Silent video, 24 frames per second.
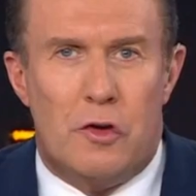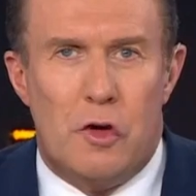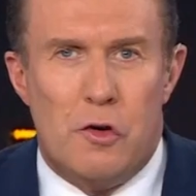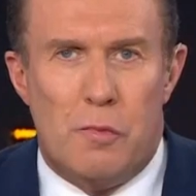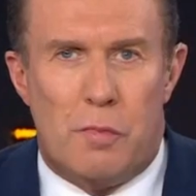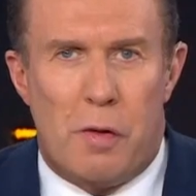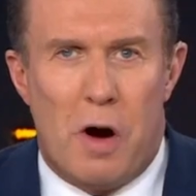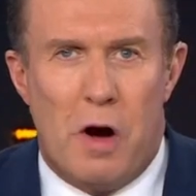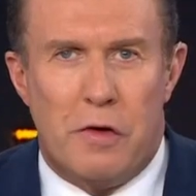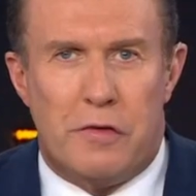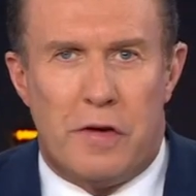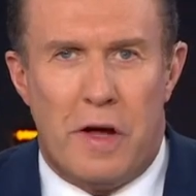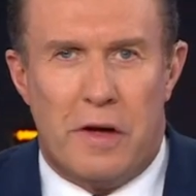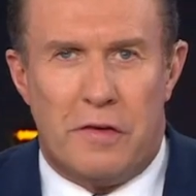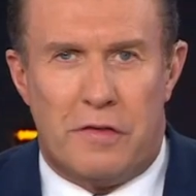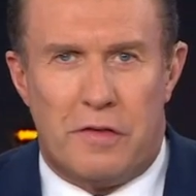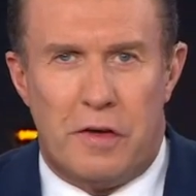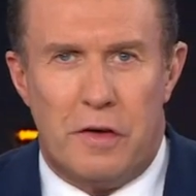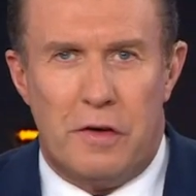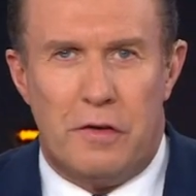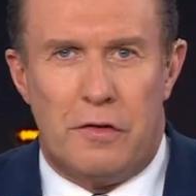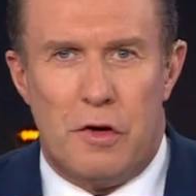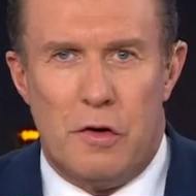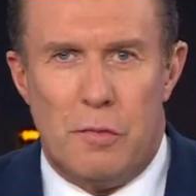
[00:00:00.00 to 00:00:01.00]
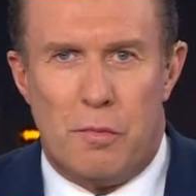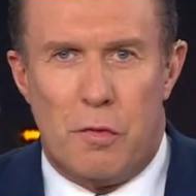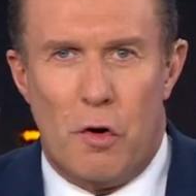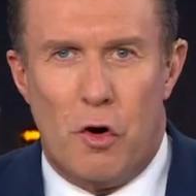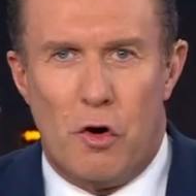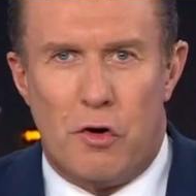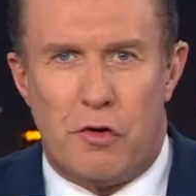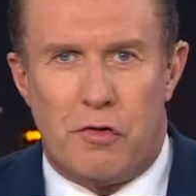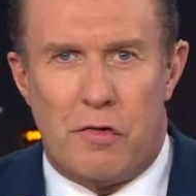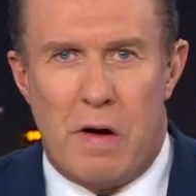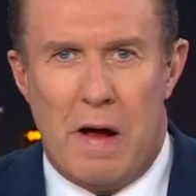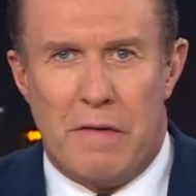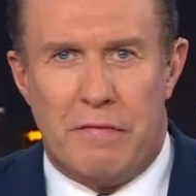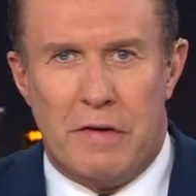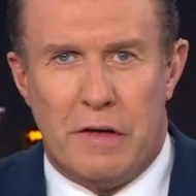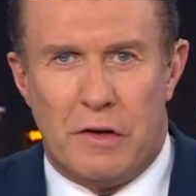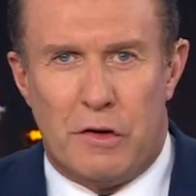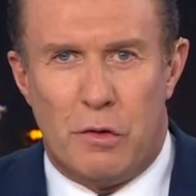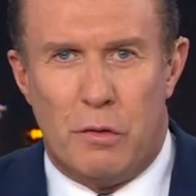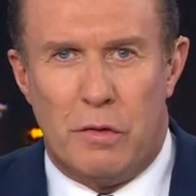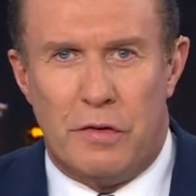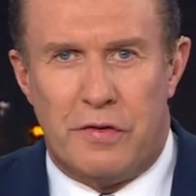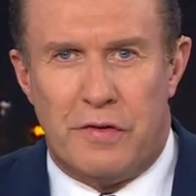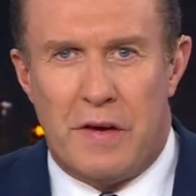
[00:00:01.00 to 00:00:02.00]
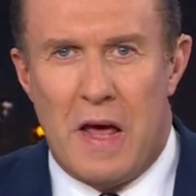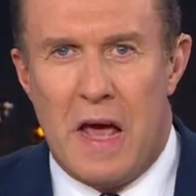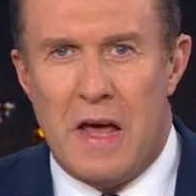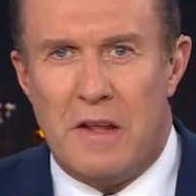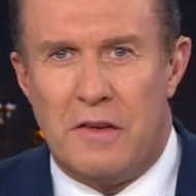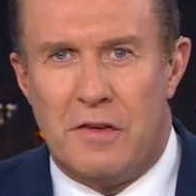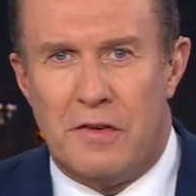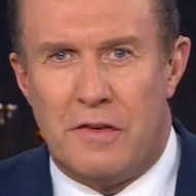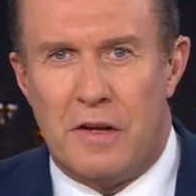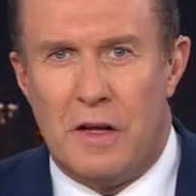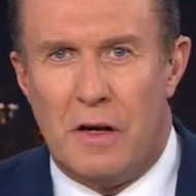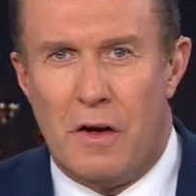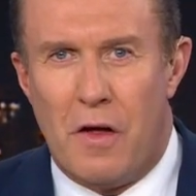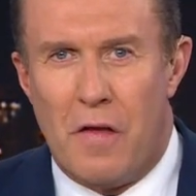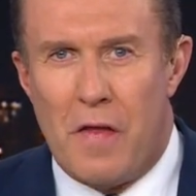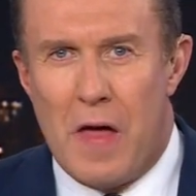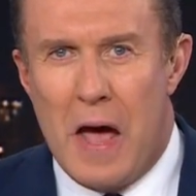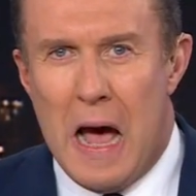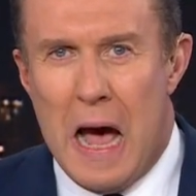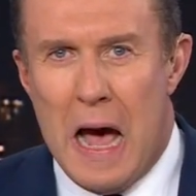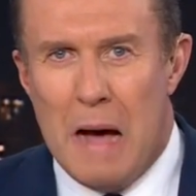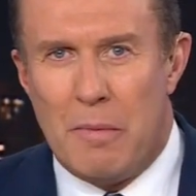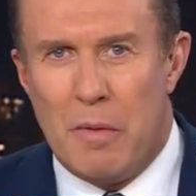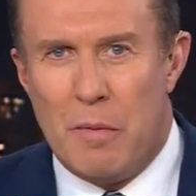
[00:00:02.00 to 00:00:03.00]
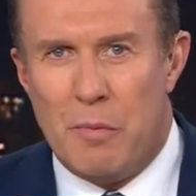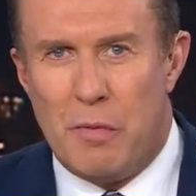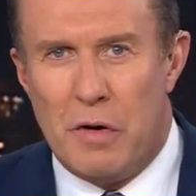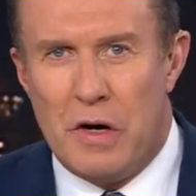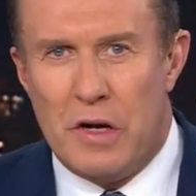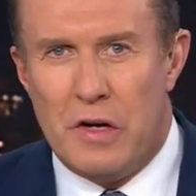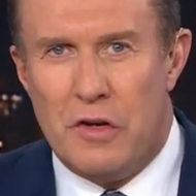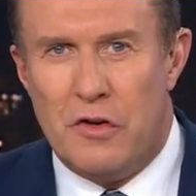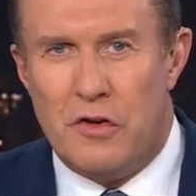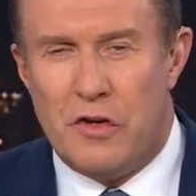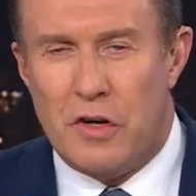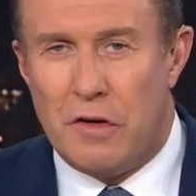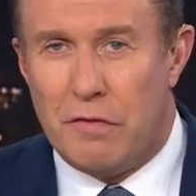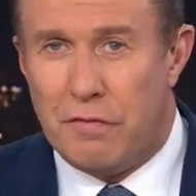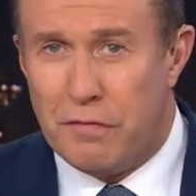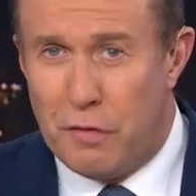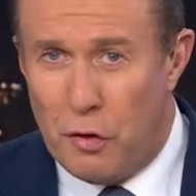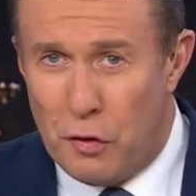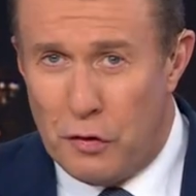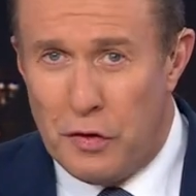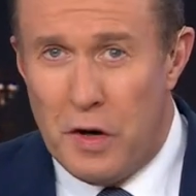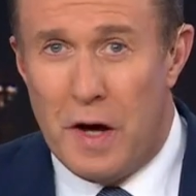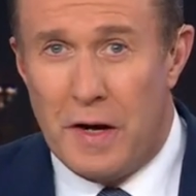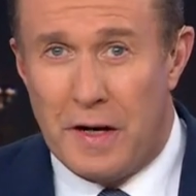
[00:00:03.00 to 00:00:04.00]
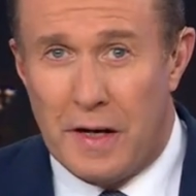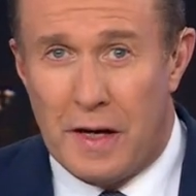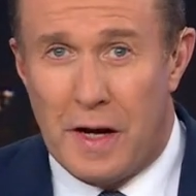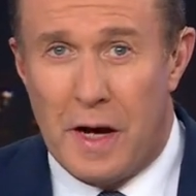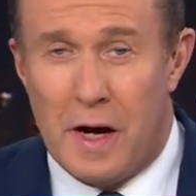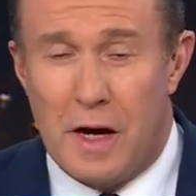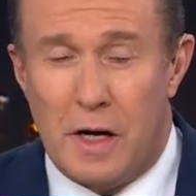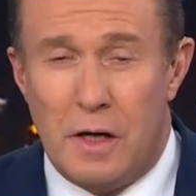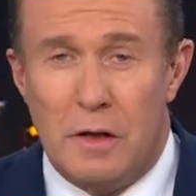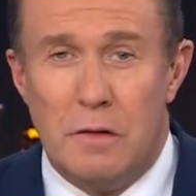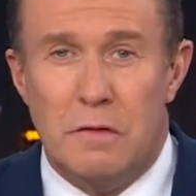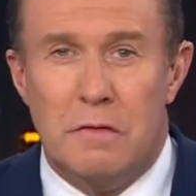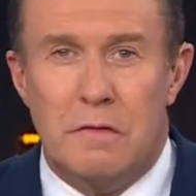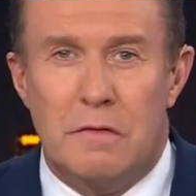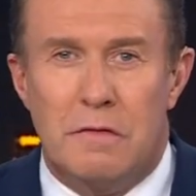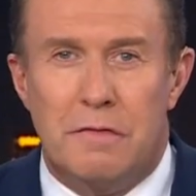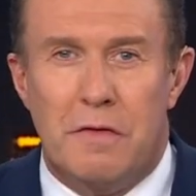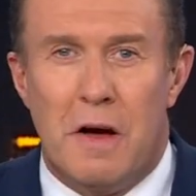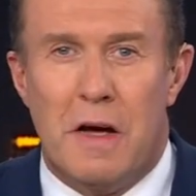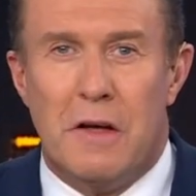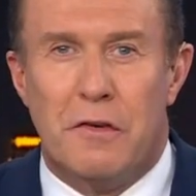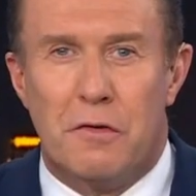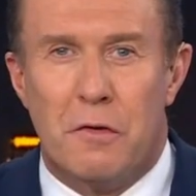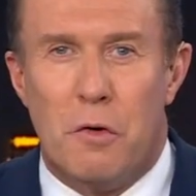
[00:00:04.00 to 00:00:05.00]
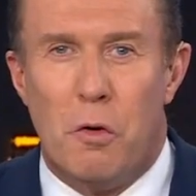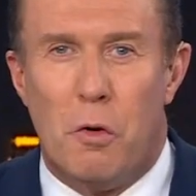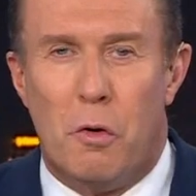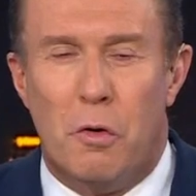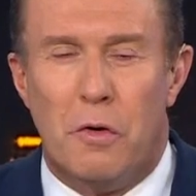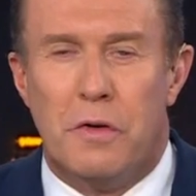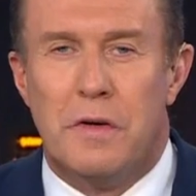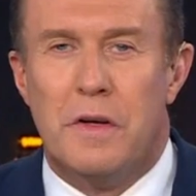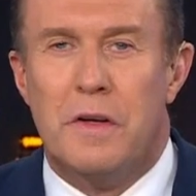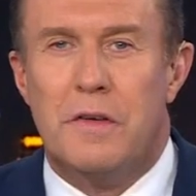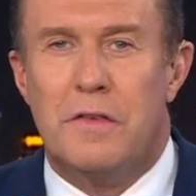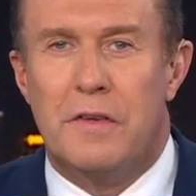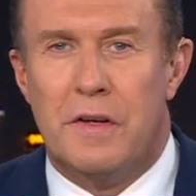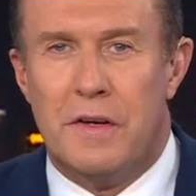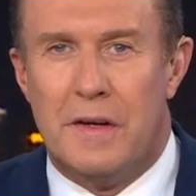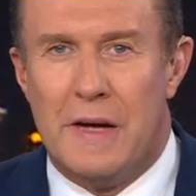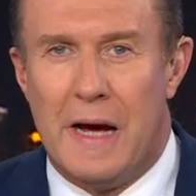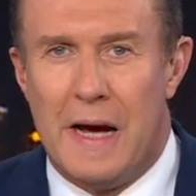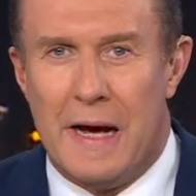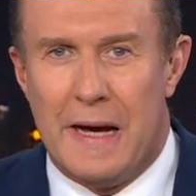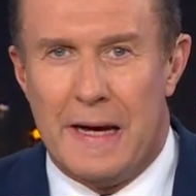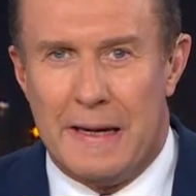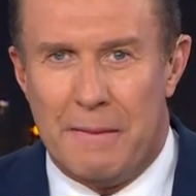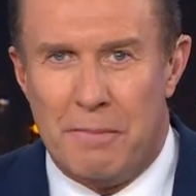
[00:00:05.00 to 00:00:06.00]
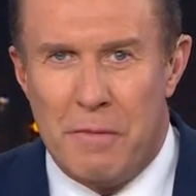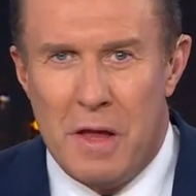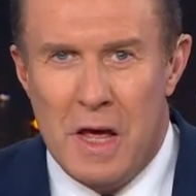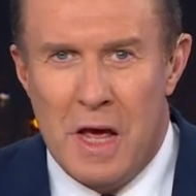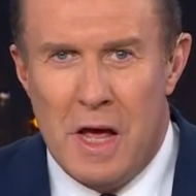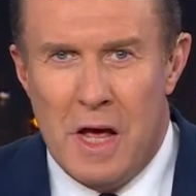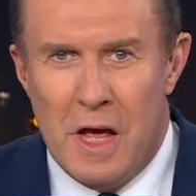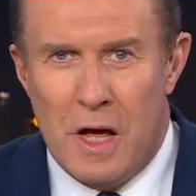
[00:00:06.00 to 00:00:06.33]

Two protesters who brought traffic to a standstill on the Harbour Bridge a fortnight ago face court today.